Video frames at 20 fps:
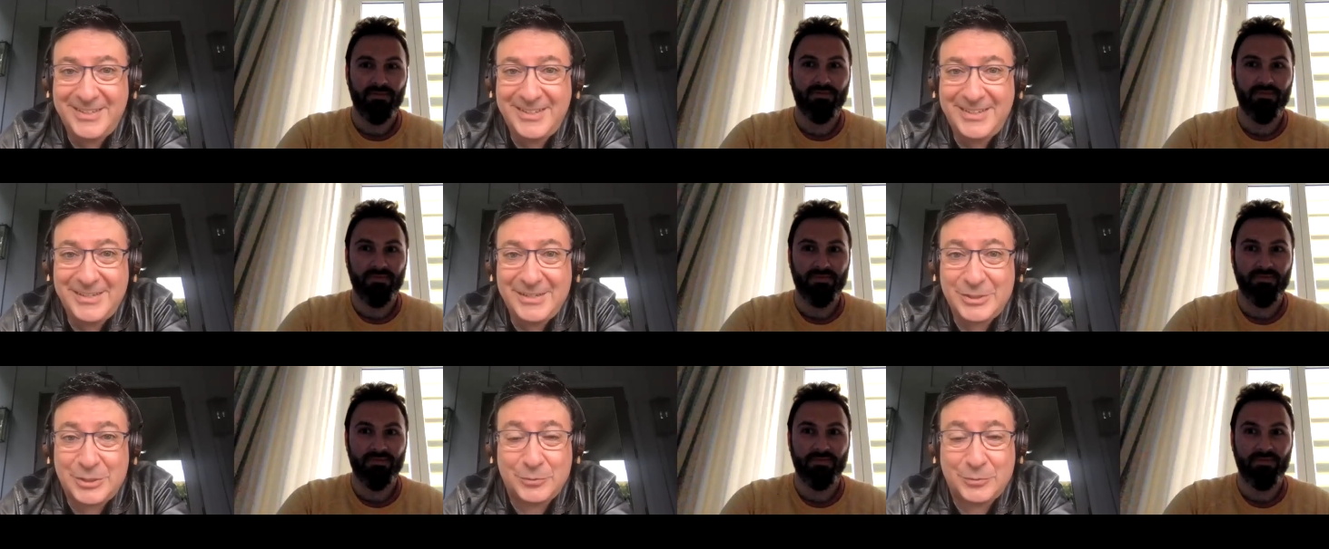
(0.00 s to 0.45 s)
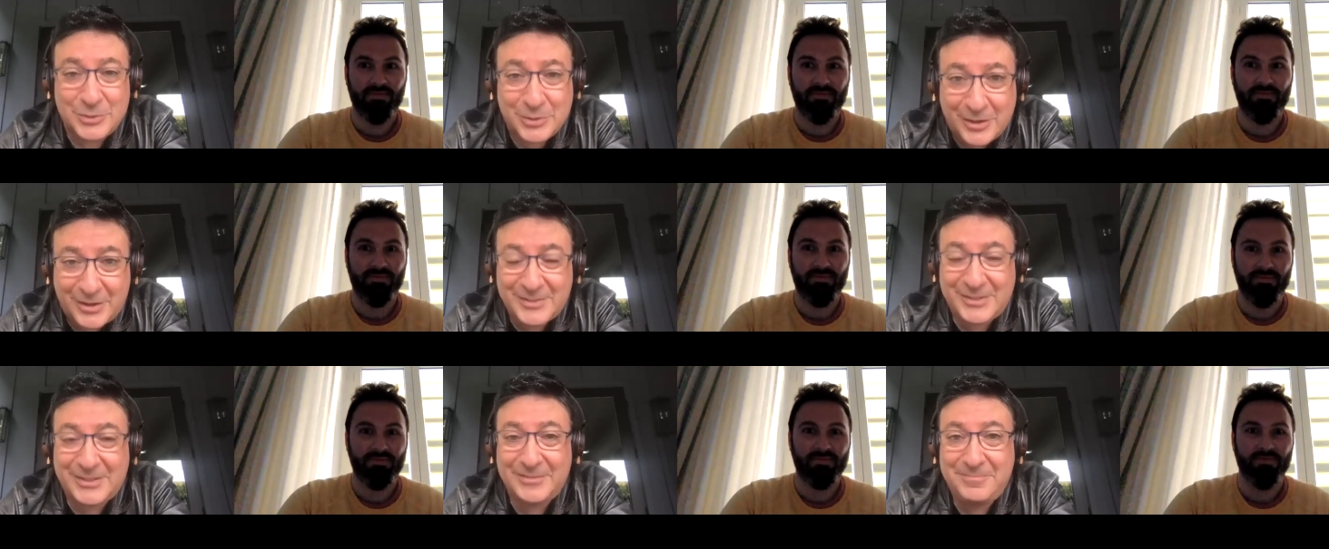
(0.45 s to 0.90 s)
Speaker 1: She was
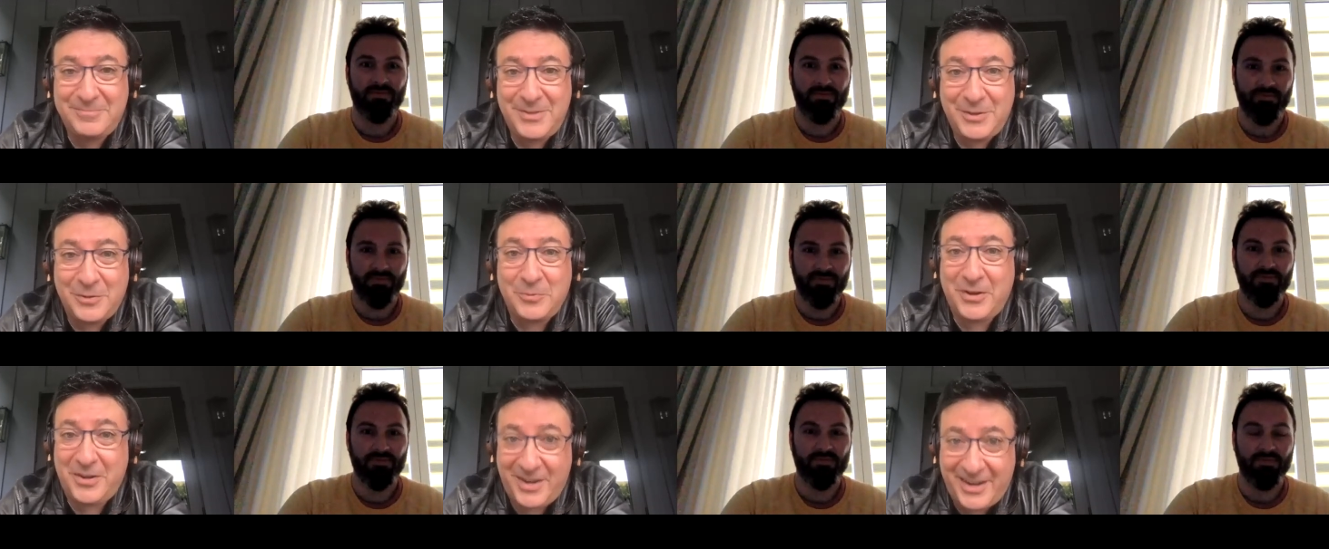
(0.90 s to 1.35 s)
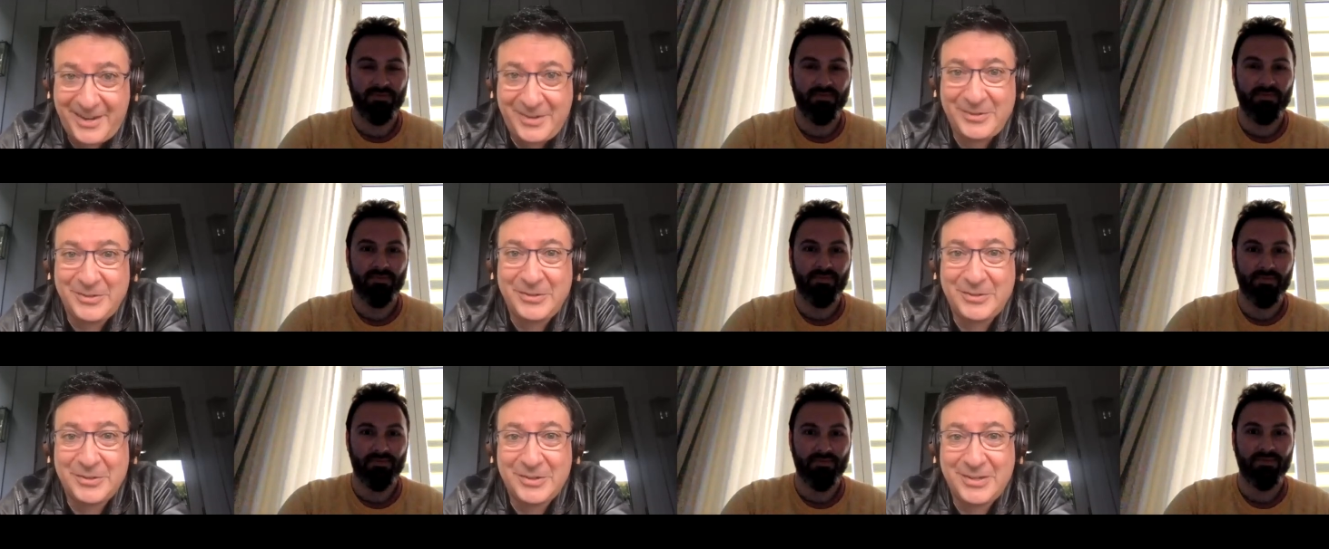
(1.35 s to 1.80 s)
awesome. We hired
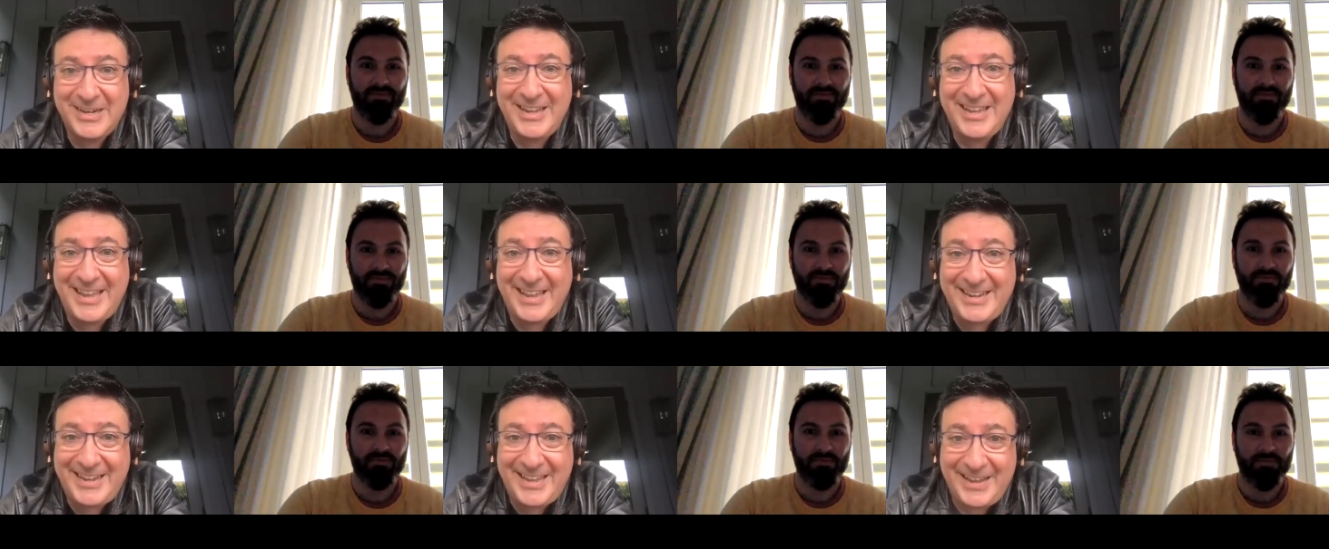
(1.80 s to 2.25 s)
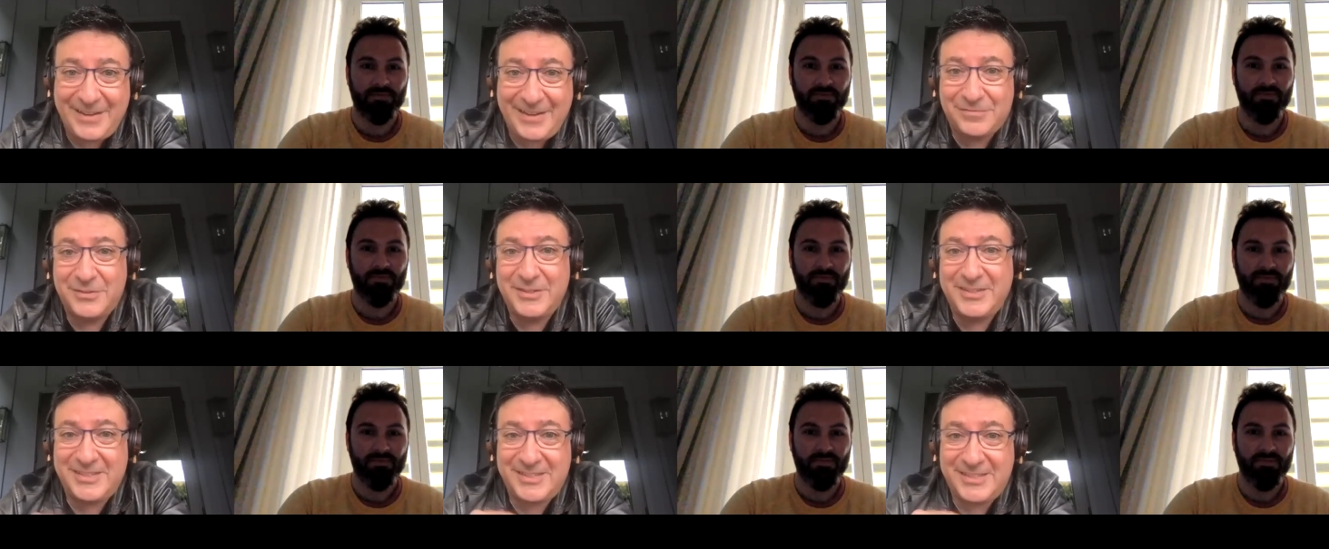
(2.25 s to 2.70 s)
her, and
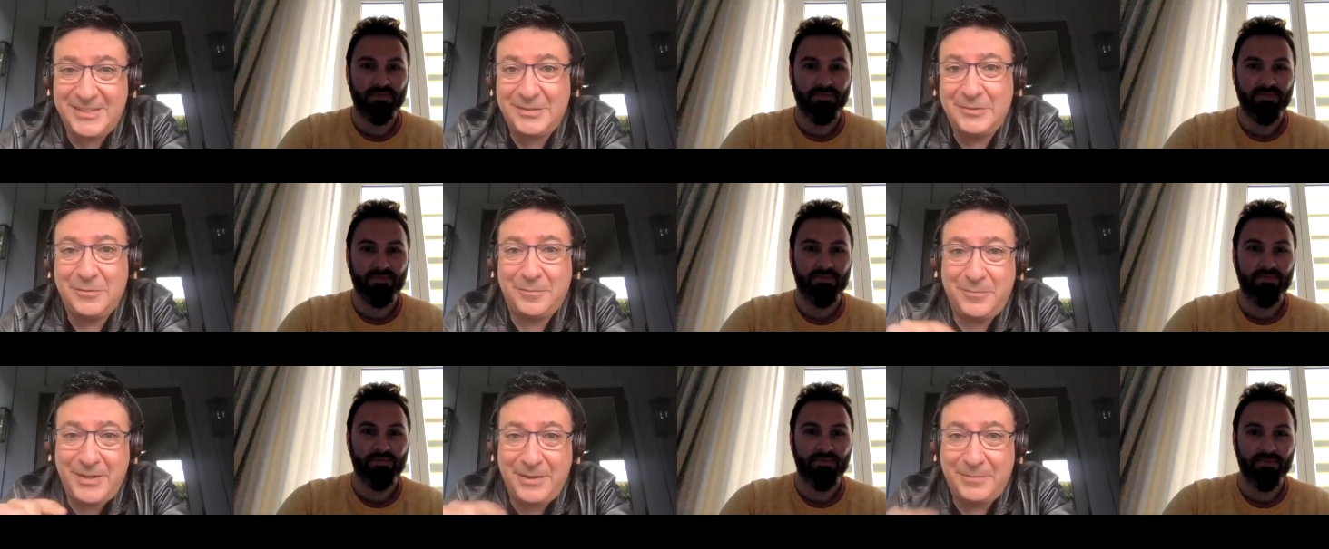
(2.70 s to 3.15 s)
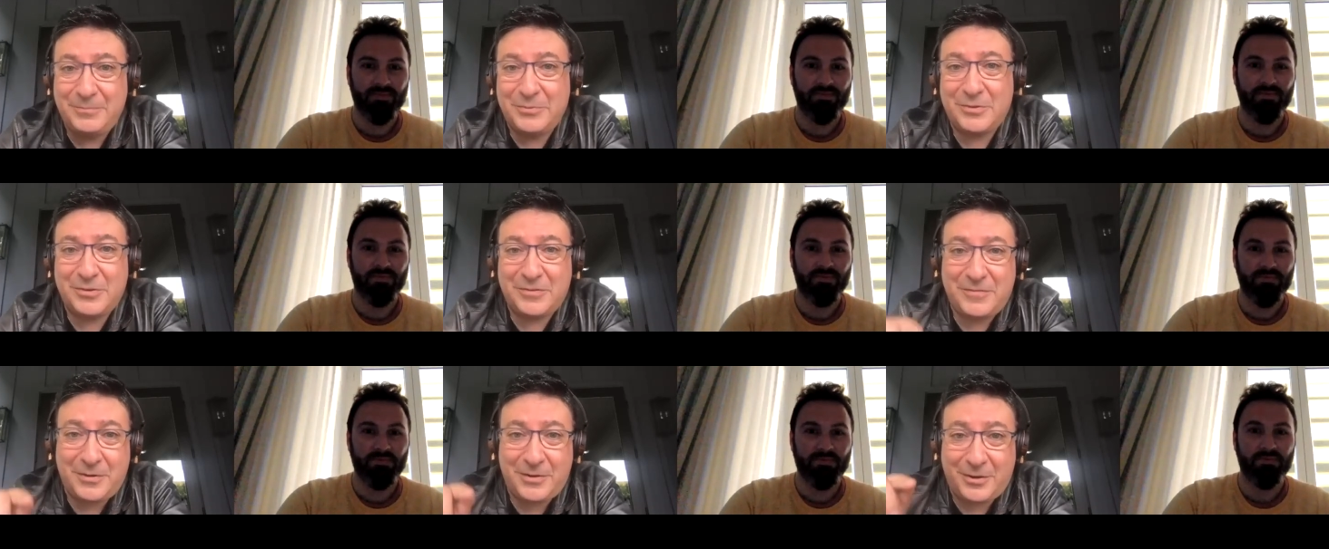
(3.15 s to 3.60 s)
every single member
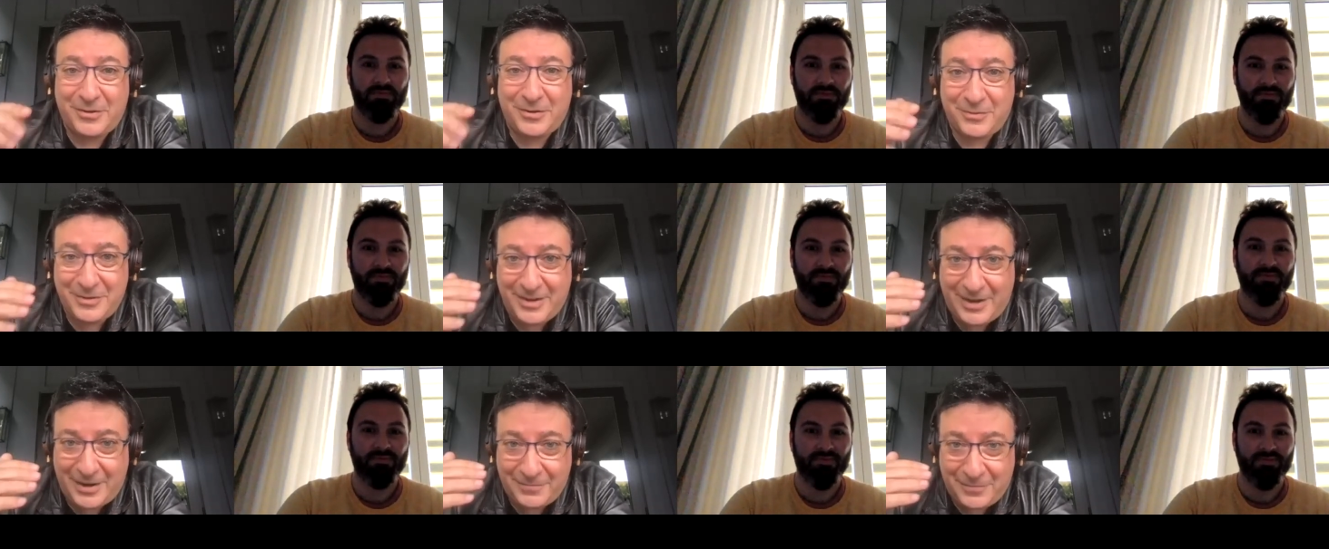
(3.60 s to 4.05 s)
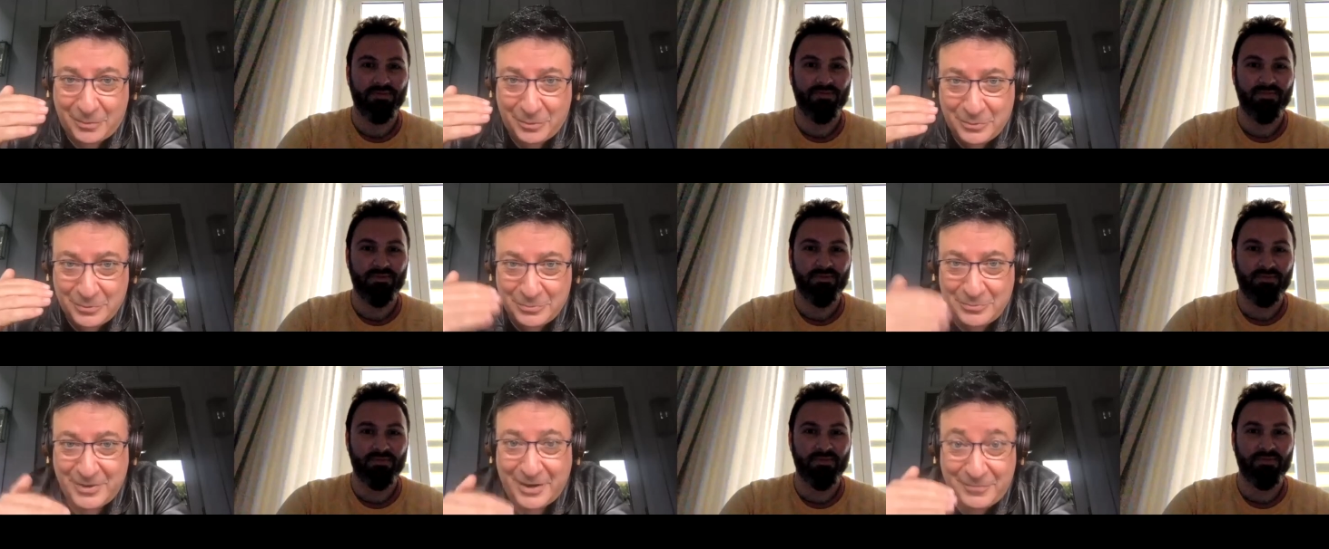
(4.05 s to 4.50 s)
of
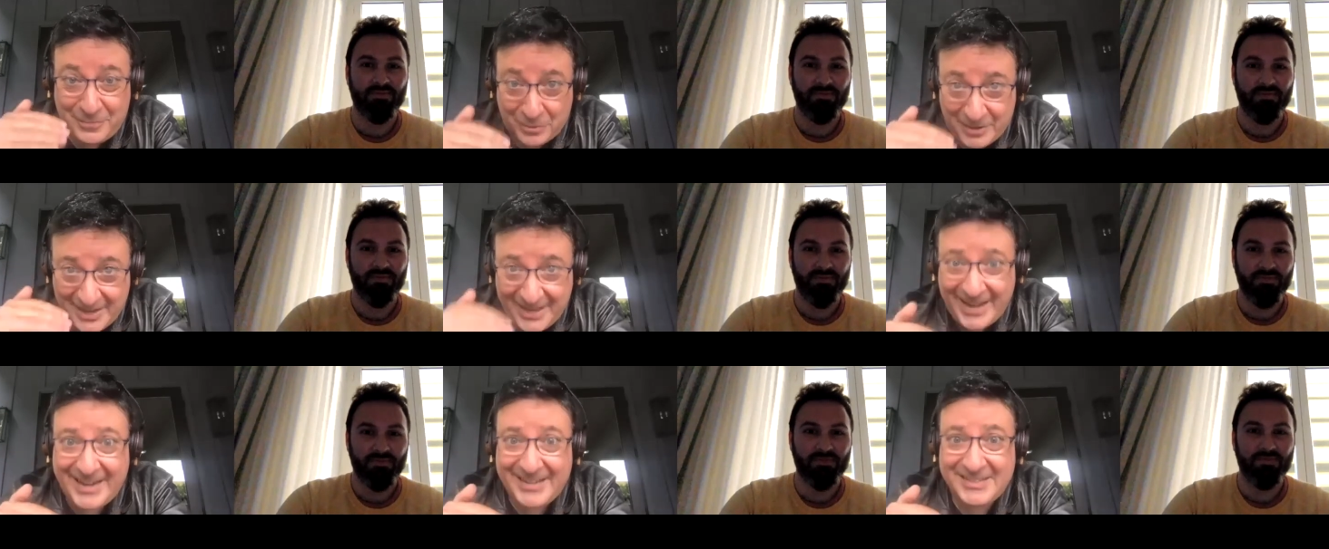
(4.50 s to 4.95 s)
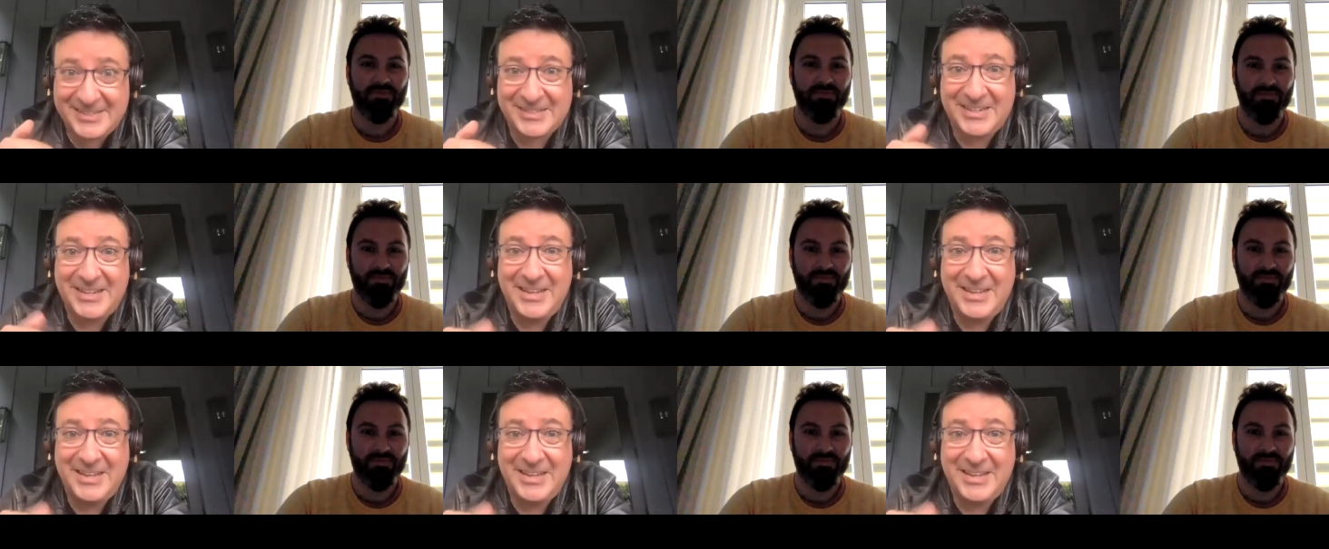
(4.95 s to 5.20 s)
our cast,